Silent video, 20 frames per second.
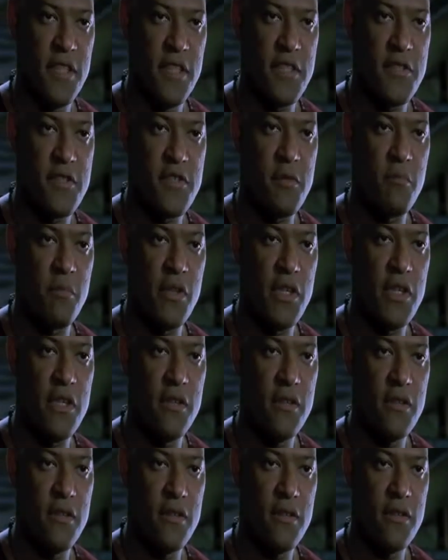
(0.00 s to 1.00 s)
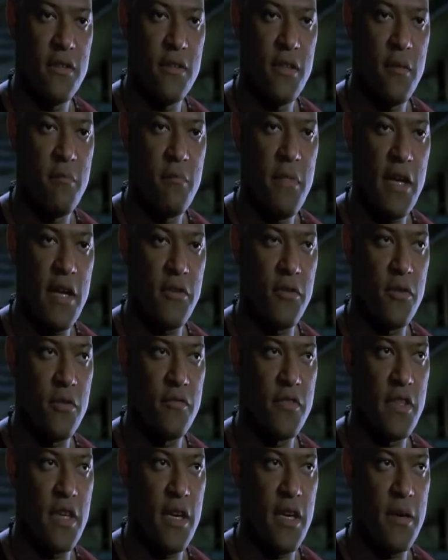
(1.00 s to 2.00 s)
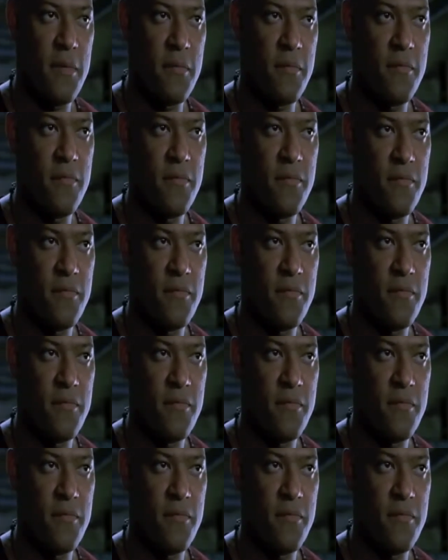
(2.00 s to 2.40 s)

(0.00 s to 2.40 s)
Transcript: It is simply a matter of time.